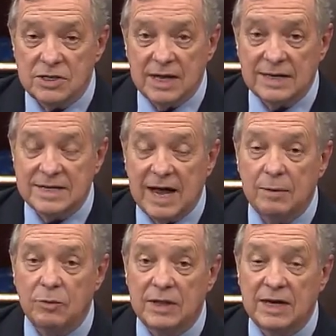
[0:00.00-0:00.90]
at a
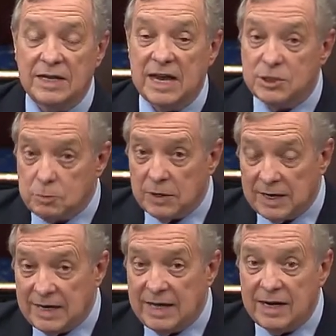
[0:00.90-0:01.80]
time when they
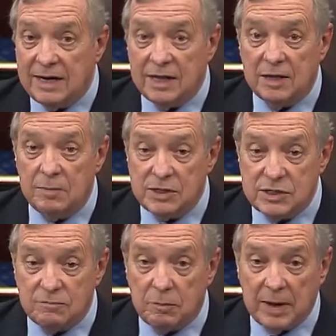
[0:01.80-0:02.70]
desperately need it in the
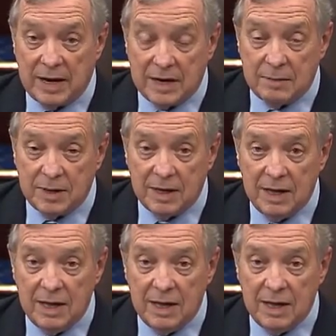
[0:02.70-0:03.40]
midst of a pandemic,